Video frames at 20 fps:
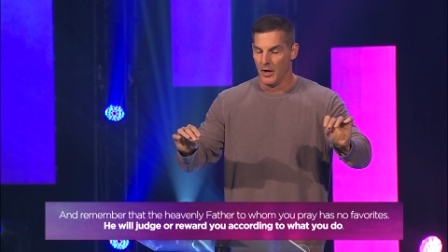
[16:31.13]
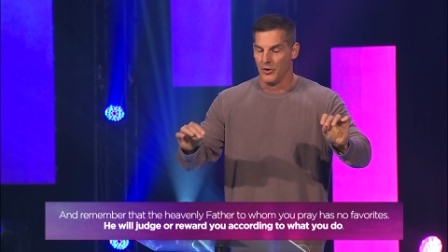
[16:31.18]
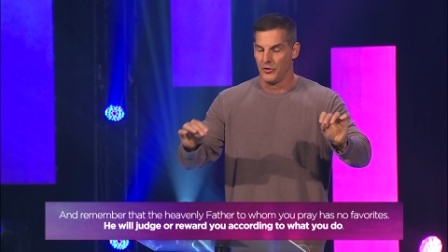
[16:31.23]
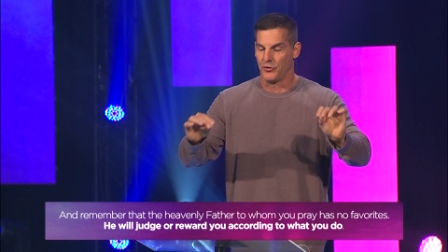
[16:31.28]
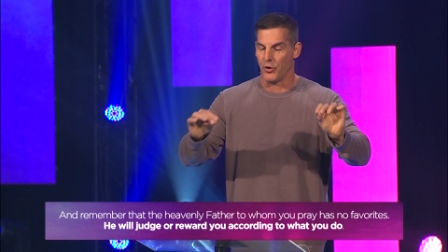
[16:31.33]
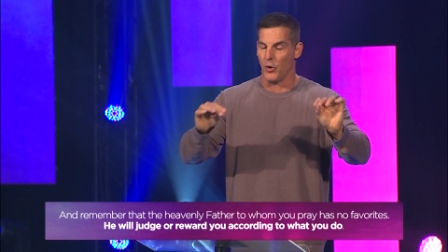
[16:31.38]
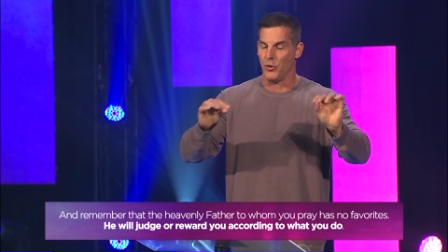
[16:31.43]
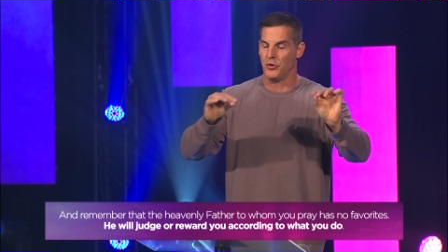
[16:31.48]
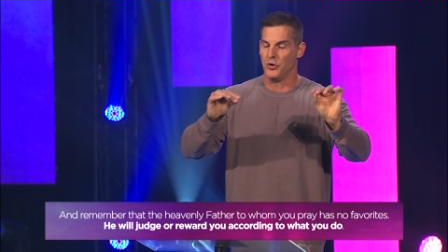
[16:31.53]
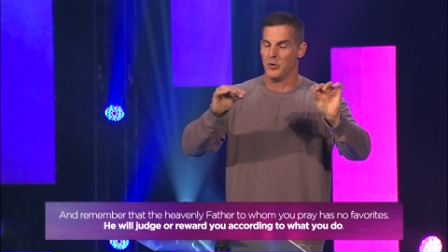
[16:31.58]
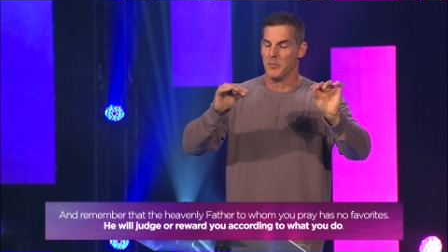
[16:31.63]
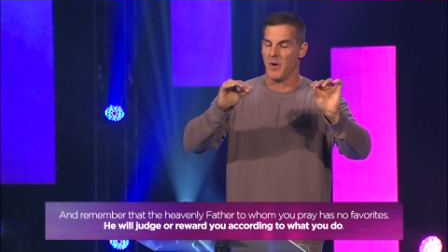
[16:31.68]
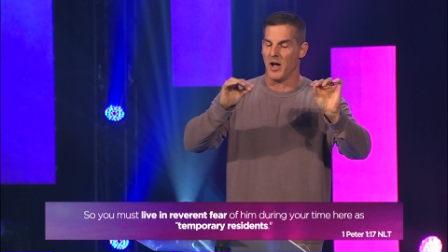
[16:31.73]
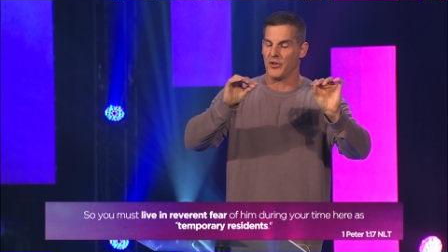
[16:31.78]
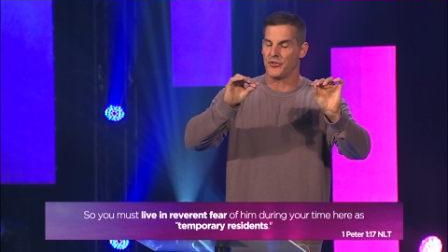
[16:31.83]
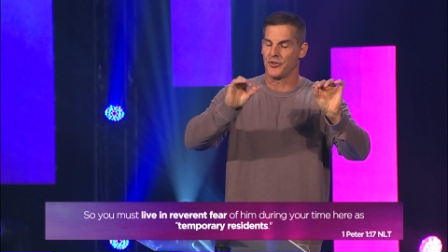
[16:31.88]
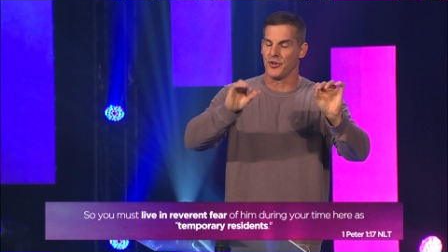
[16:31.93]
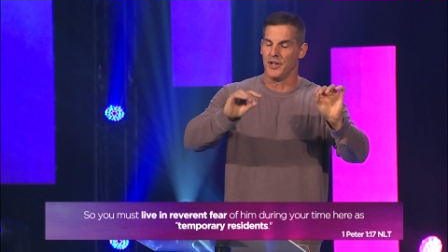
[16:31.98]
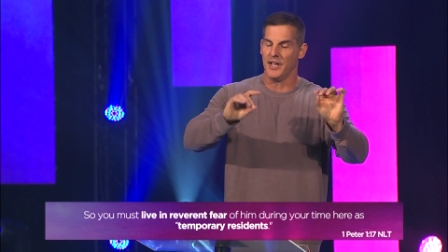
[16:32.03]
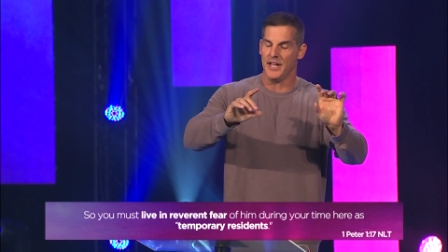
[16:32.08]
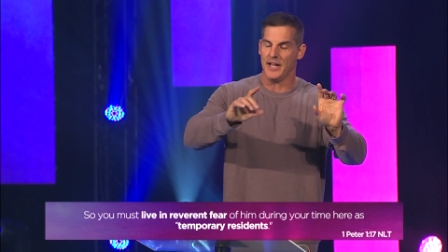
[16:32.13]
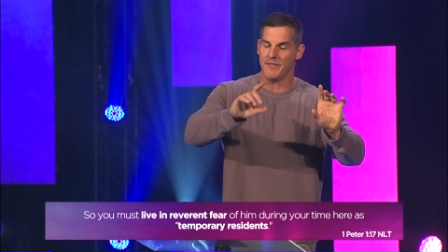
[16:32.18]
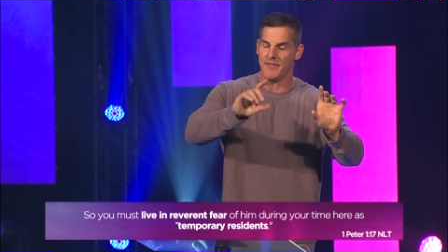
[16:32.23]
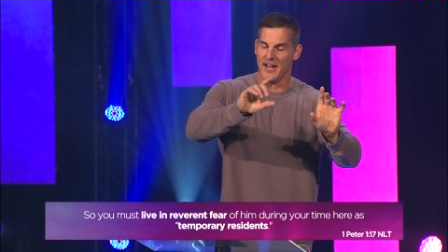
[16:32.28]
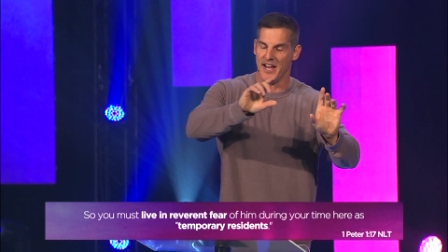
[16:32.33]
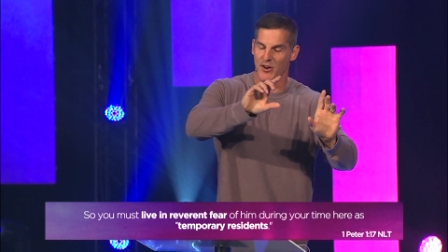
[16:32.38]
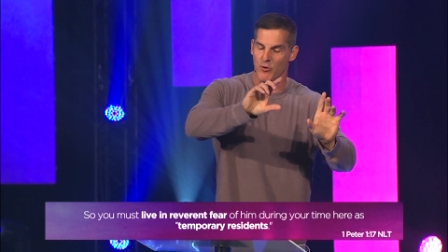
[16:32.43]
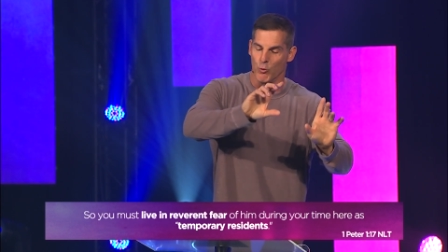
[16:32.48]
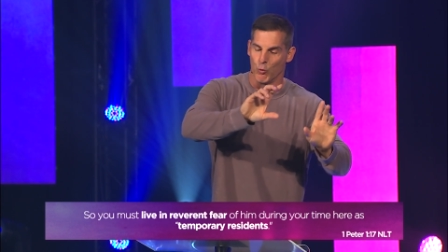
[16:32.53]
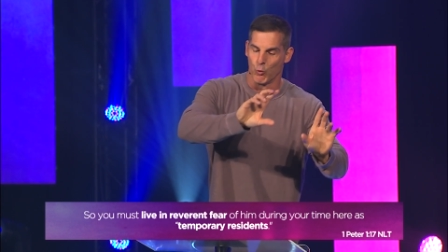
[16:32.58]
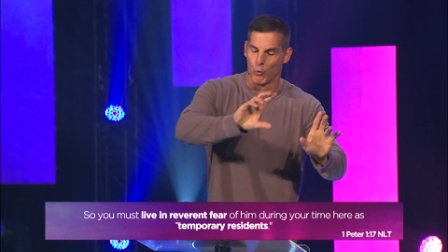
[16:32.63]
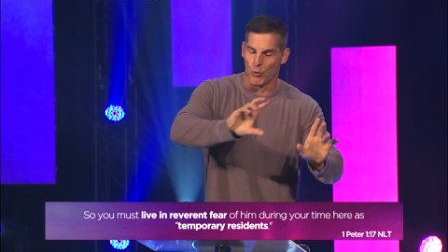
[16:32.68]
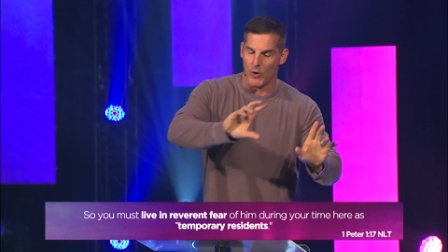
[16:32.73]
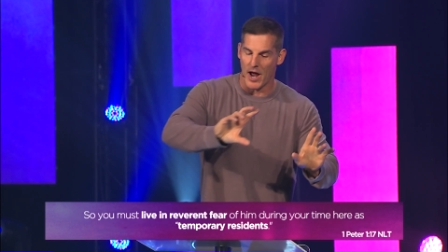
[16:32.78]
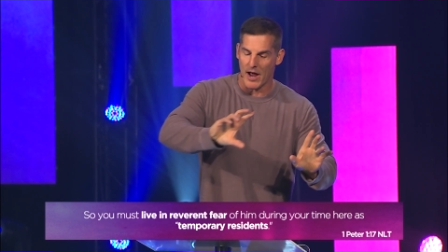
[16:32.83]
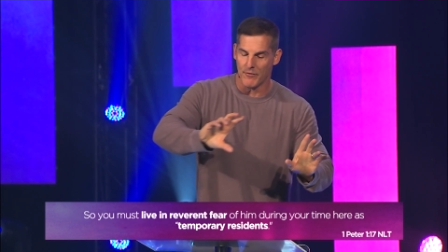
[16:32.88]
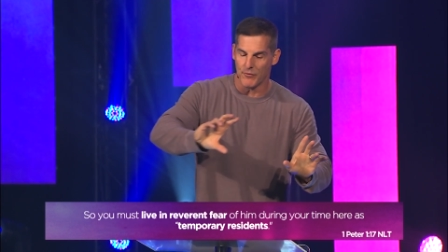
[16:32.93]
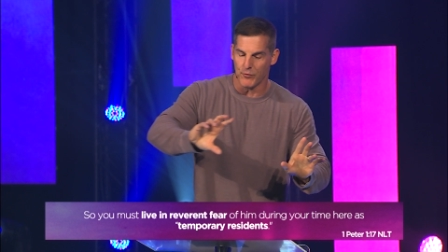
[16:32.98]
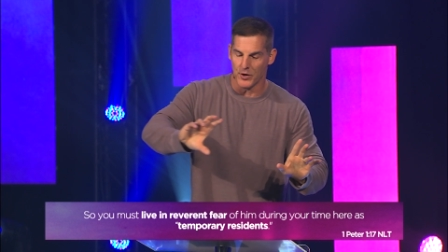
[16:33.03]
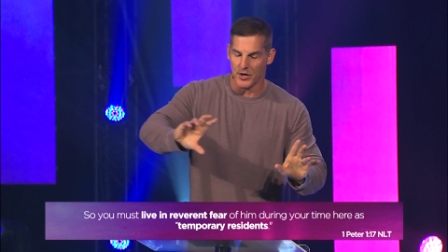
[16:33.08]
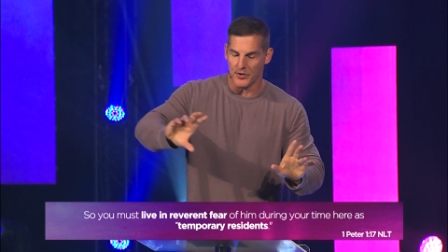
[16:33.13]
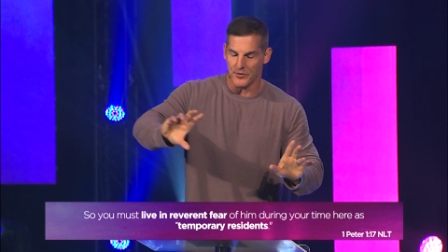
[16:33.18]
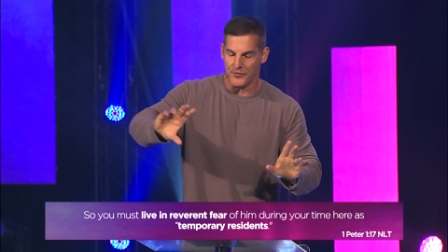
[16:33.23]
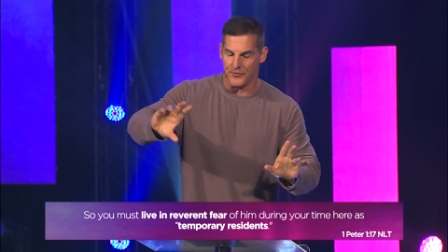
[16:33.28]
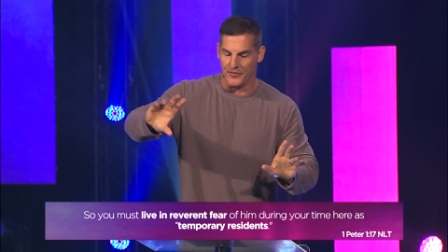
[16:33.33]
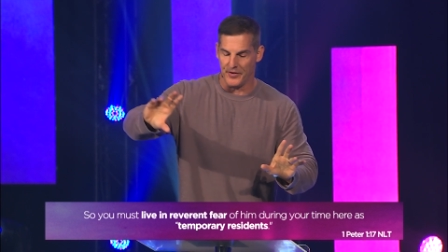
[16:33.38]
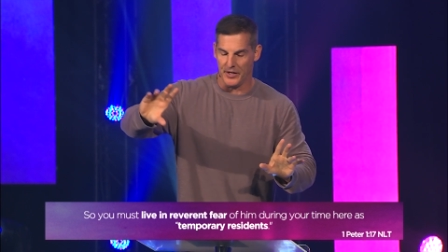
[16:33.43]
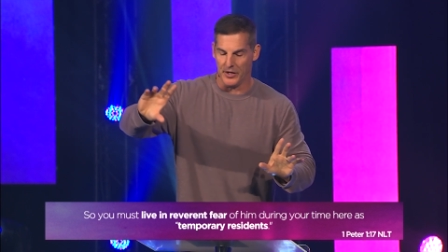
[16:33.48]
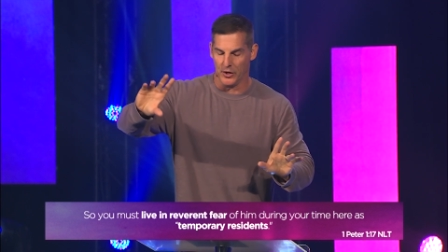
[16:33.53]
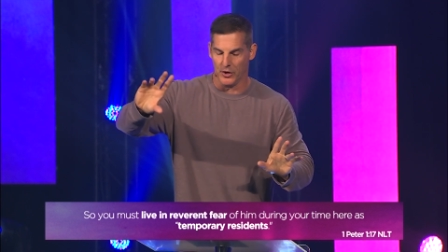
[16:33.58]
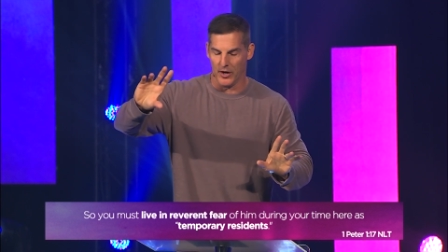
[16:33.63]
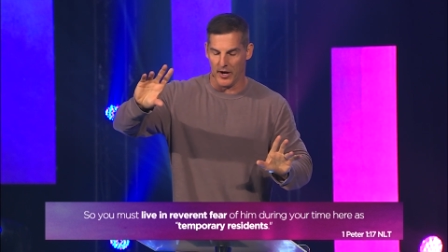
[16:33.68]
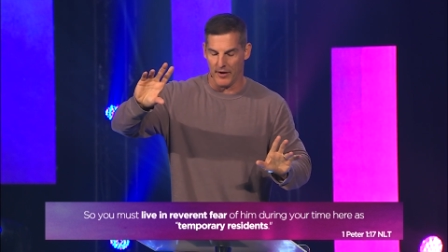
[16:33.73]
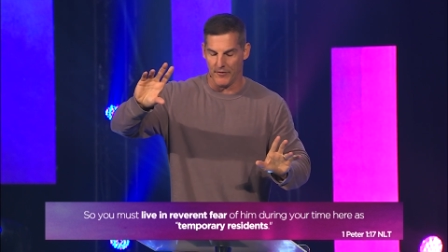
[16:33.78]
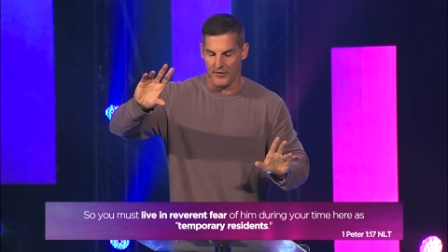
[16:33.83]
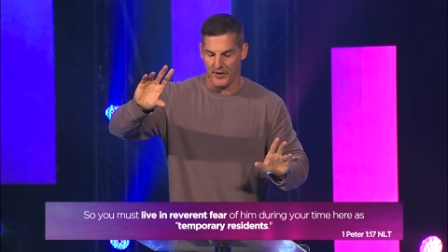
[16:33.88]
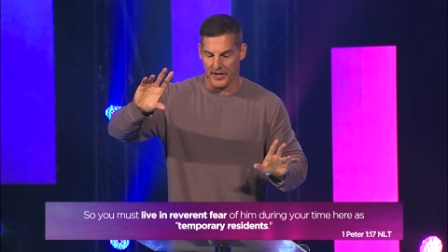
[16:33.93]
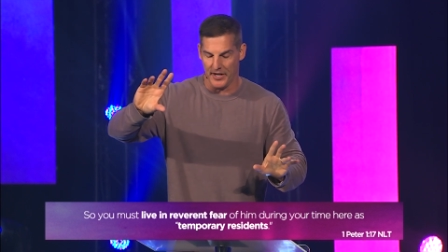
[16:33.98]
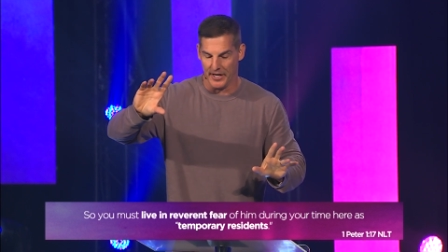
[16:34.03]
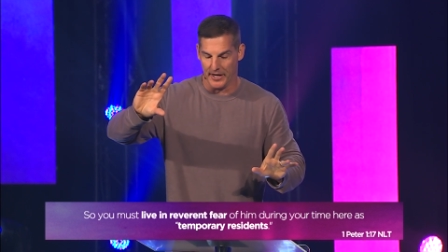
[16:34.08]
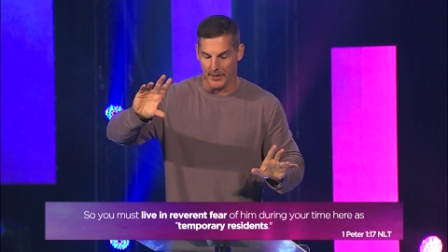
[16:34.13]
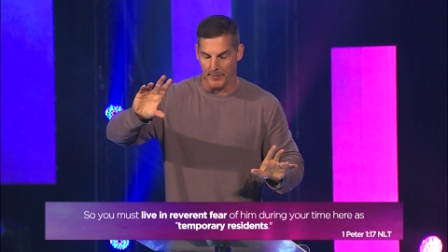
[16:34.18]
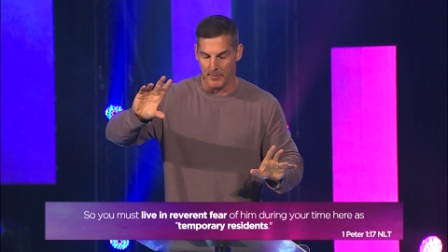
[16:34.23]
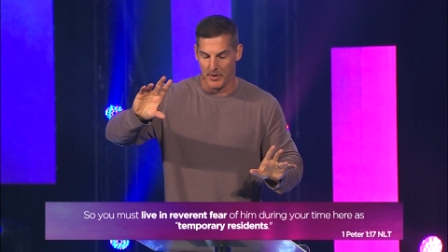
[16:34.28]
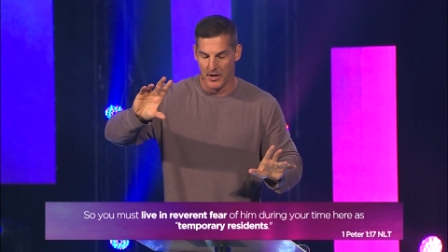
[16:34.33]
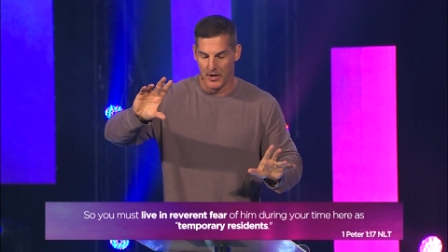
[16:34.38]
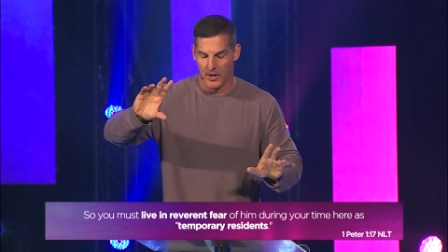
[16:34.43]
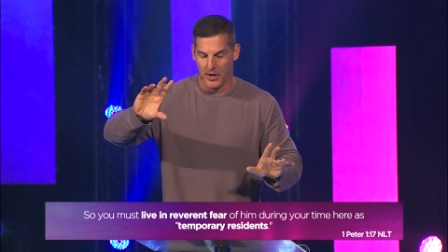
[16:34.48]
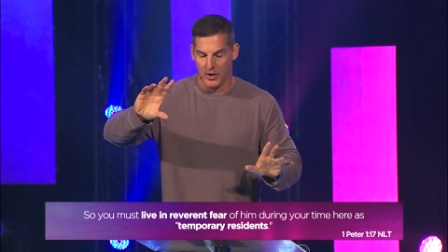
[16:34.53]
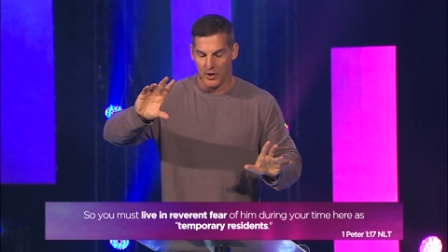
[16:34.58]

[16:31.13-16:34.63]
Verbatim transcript: So you must live in reverent fear of Him